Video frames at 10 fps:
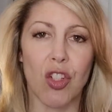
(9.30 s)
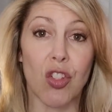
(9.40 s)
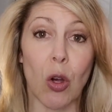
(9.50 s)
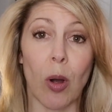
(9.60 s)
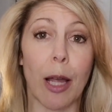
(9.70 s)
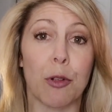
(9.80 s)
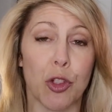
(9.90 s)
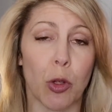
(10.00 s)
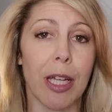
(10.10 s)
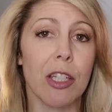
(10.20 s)
So I was
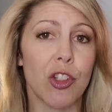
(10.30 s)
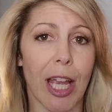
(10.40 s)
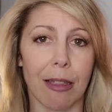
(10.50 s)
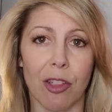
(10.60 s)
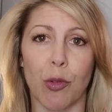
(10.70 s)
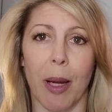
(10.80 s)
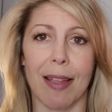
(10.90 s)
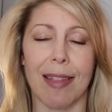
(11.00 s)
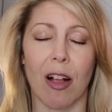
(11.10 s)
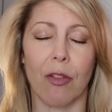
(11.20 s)
trying to challenge
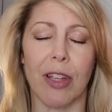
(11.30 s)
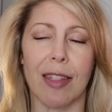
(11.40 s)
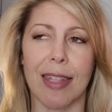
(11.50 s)
myself and